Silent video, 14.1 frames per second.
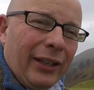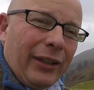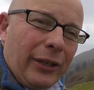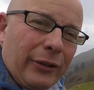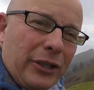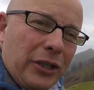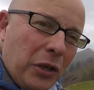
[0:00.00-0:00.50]

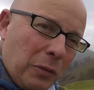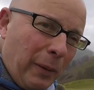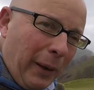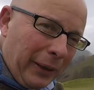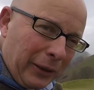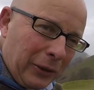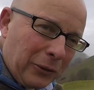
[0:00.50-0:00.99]
there are two
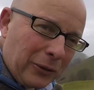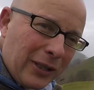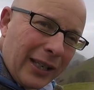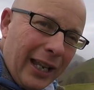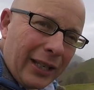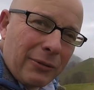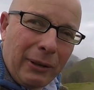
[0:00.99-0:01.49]
pinnacles,
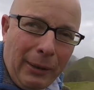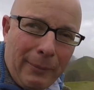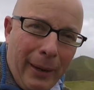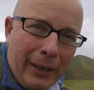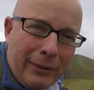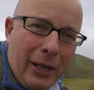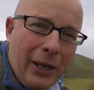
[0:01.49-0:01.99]
and that's what I
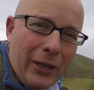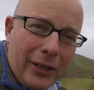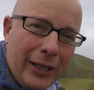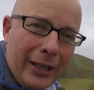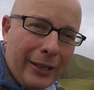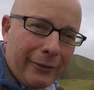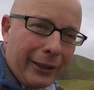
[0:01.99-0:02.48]
meant
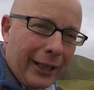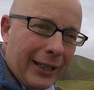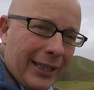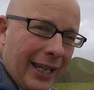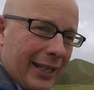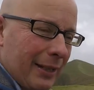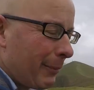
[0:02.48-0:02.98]
earlier when I
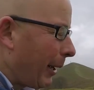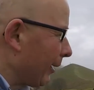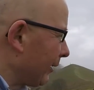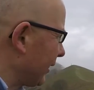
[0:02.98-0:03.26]
said about